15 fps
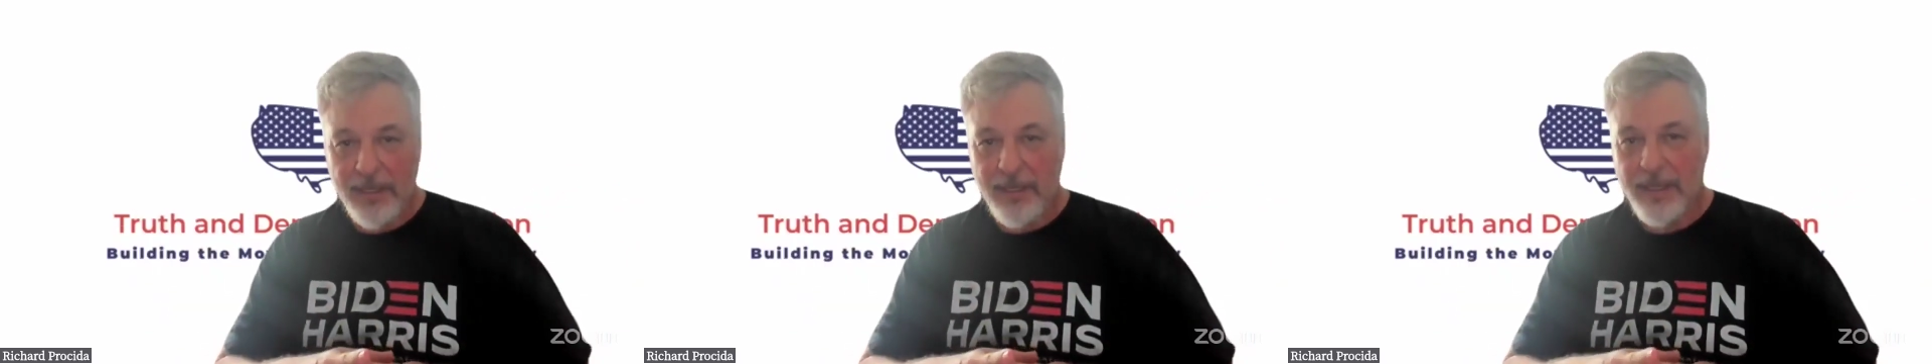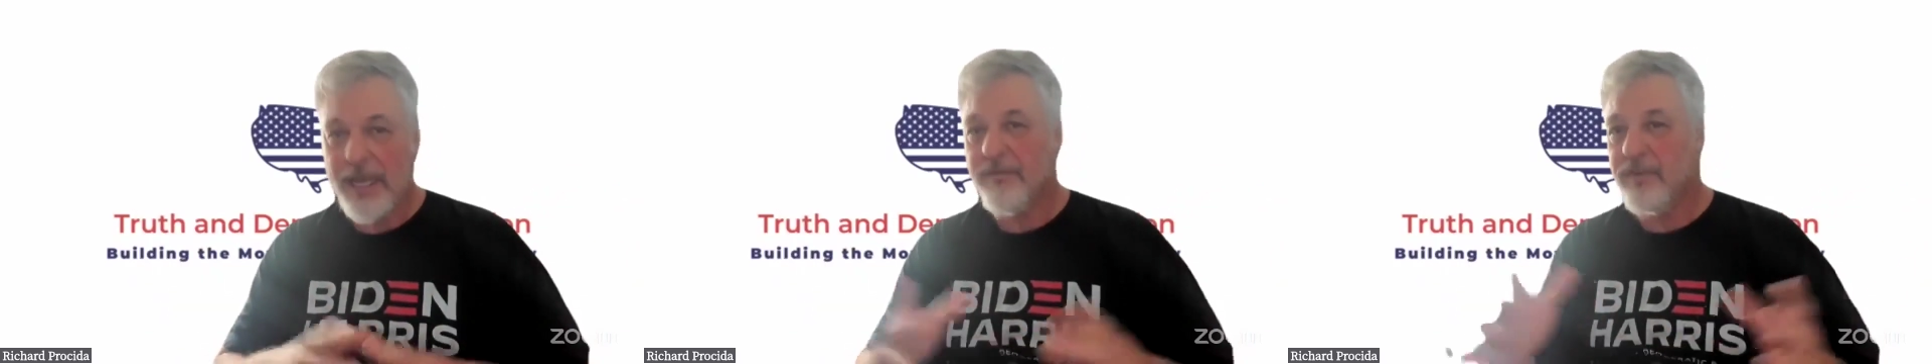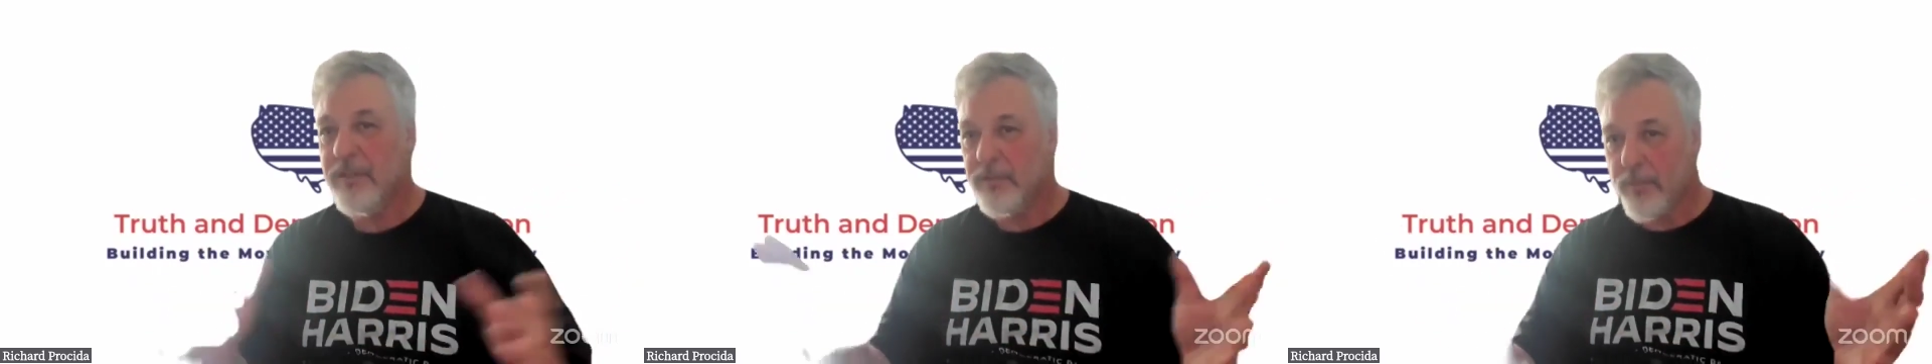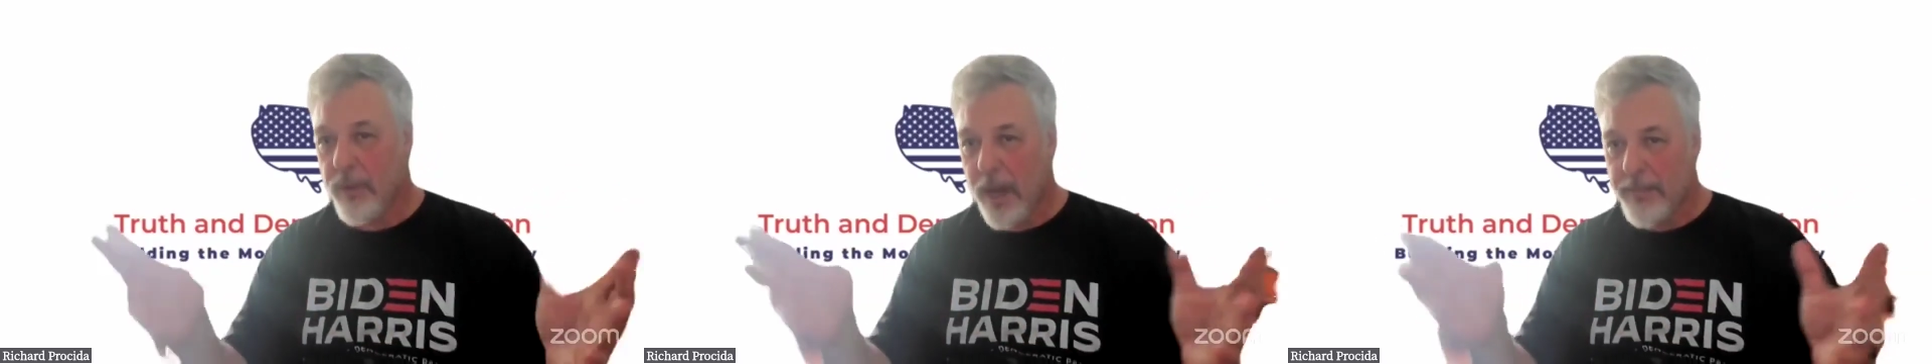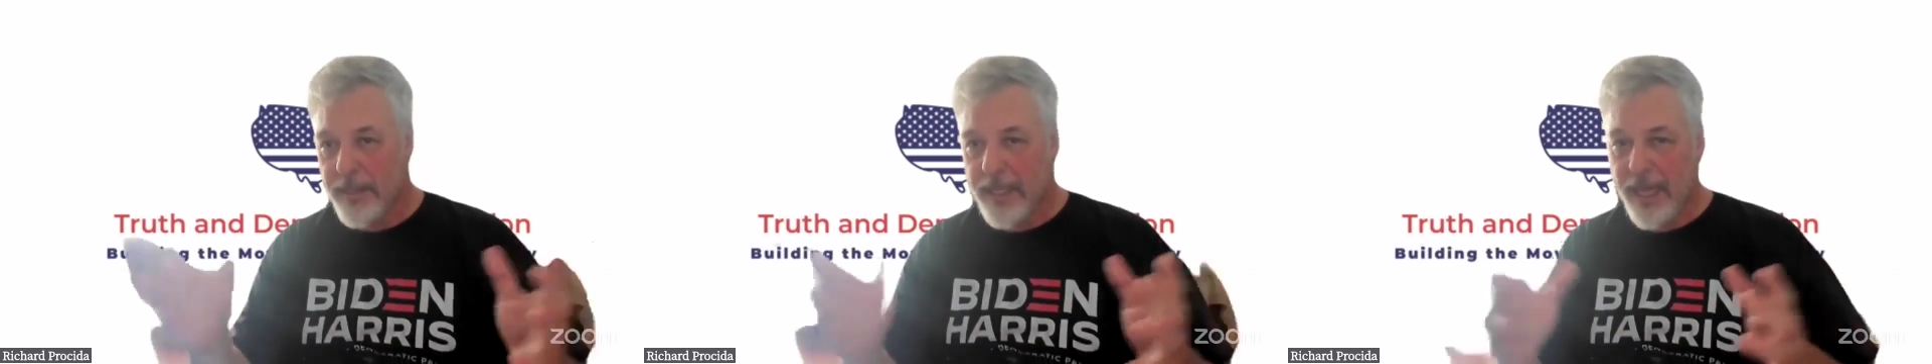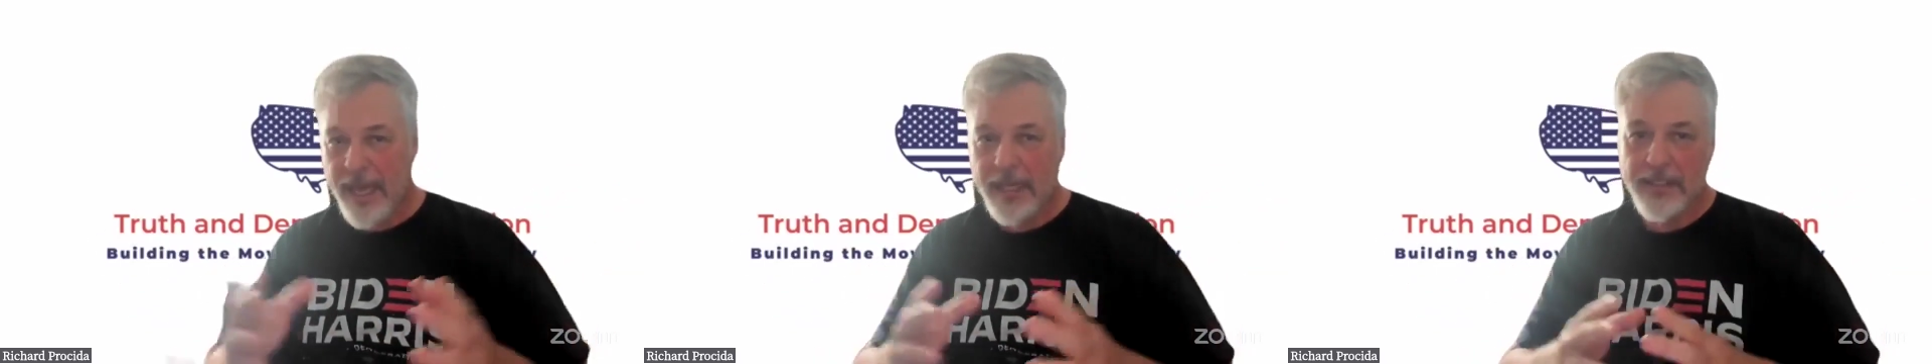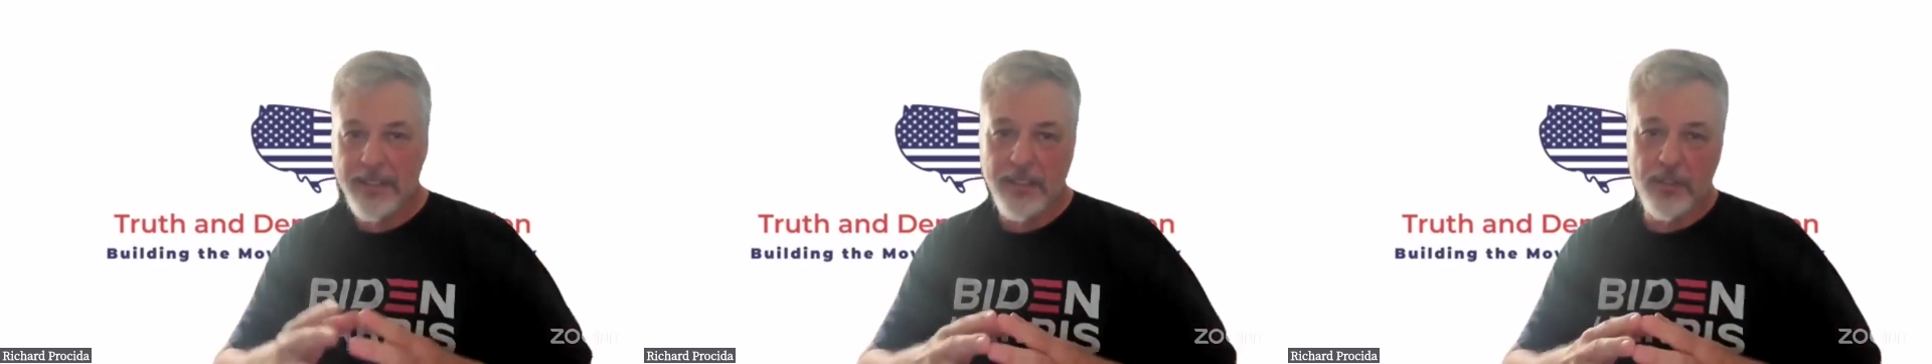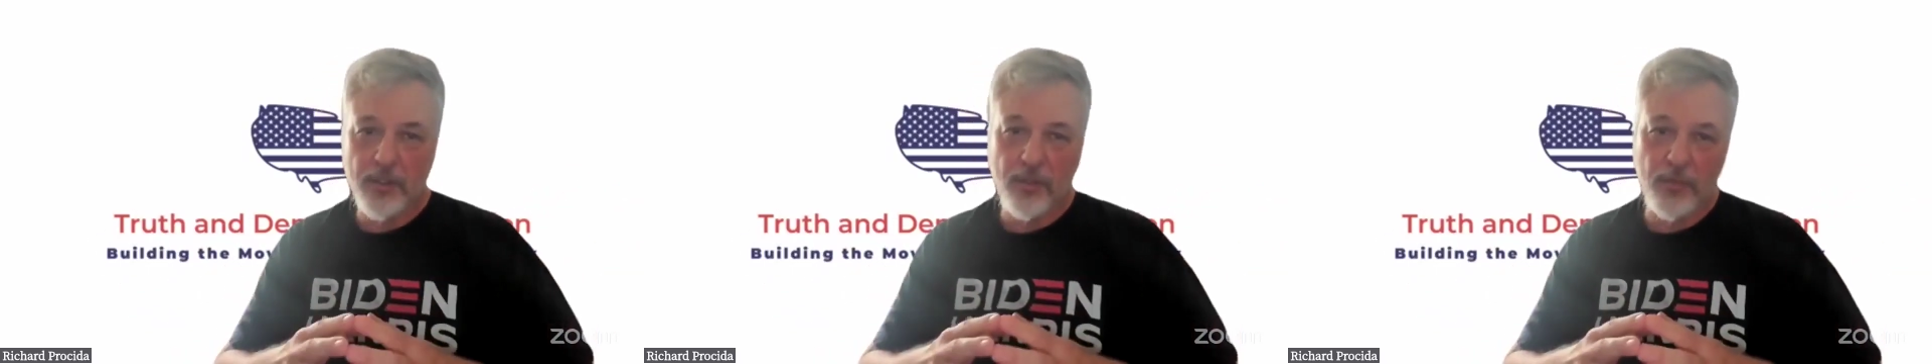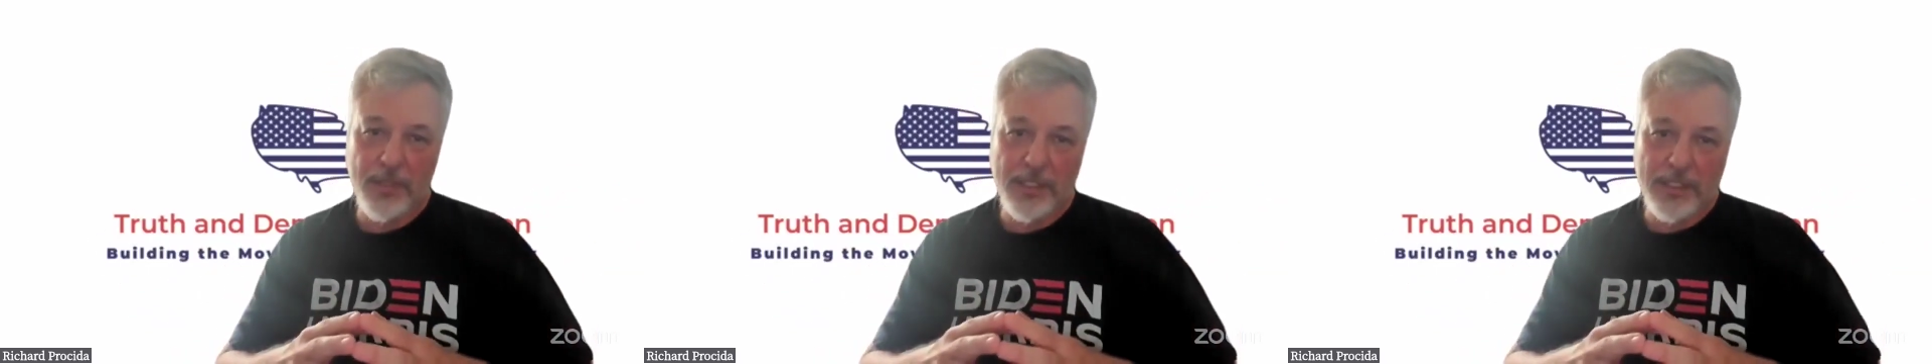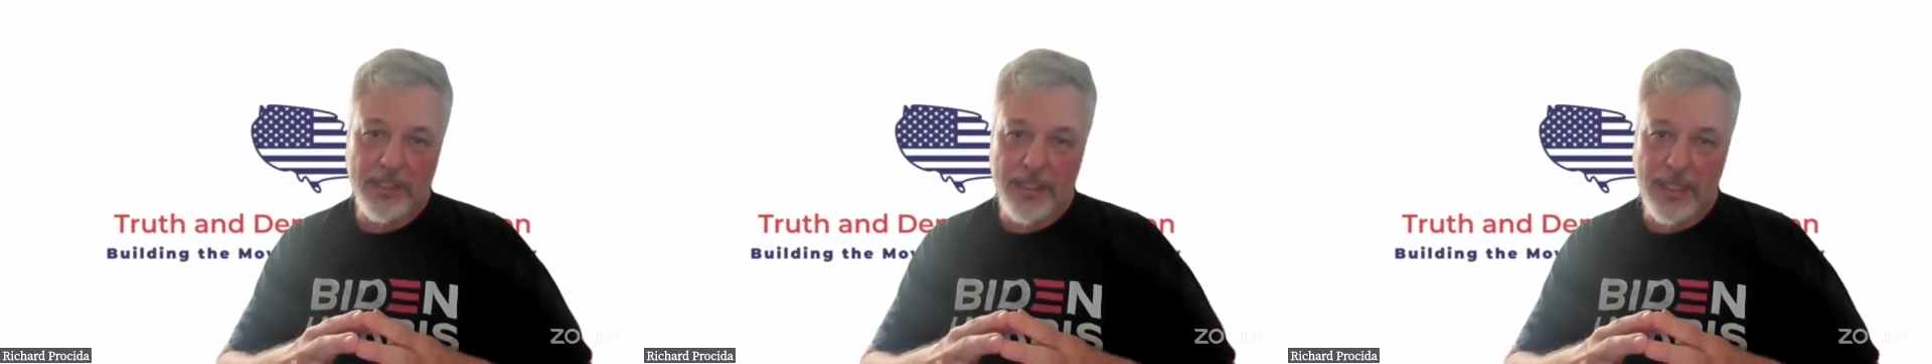leftist propagandists who
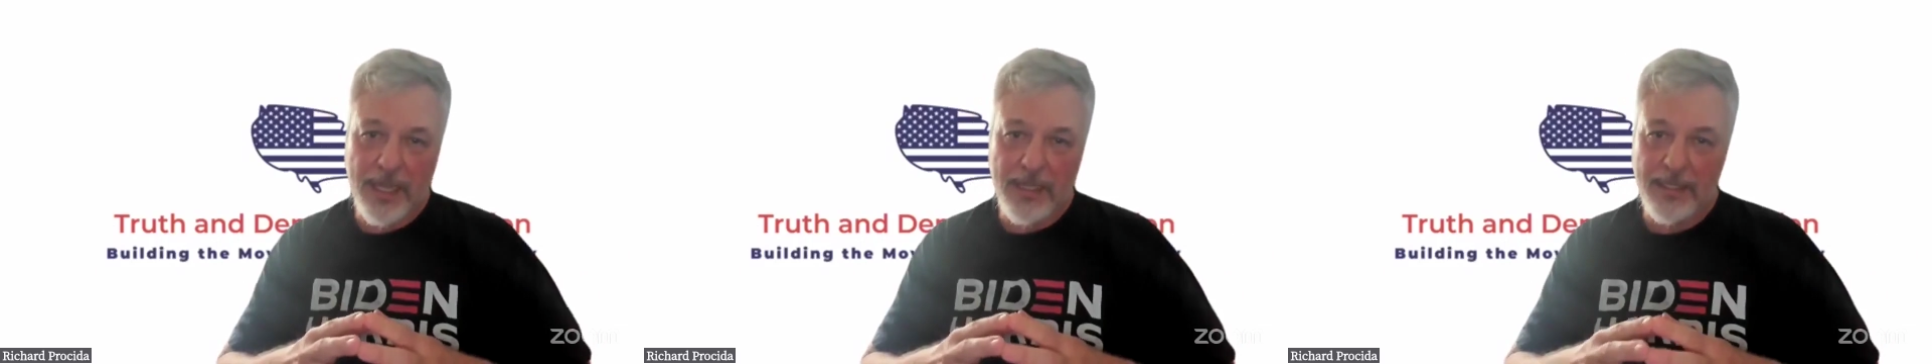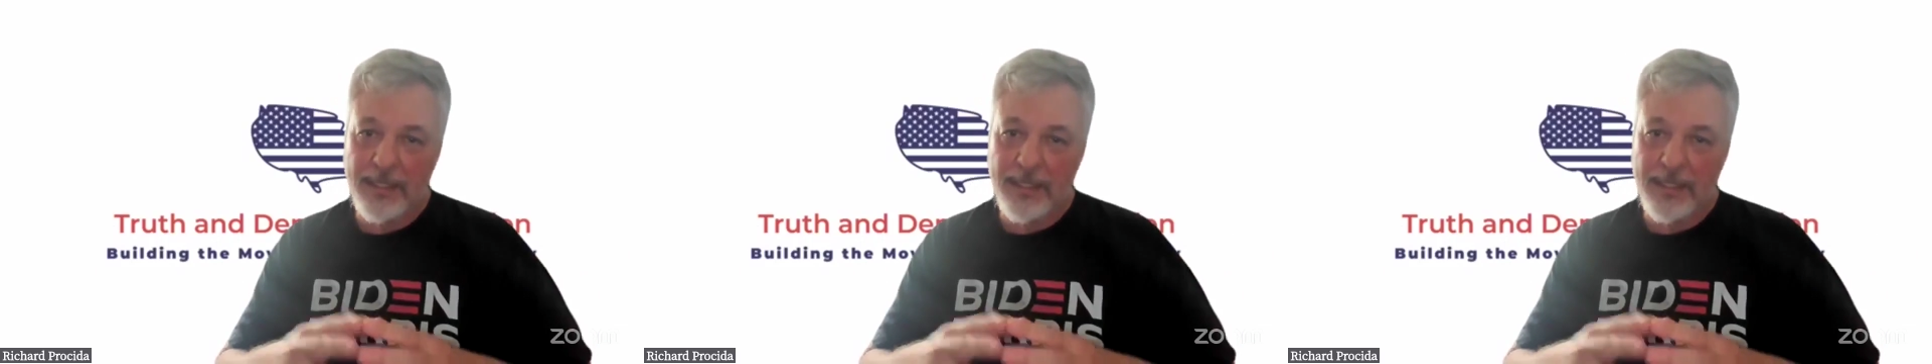misled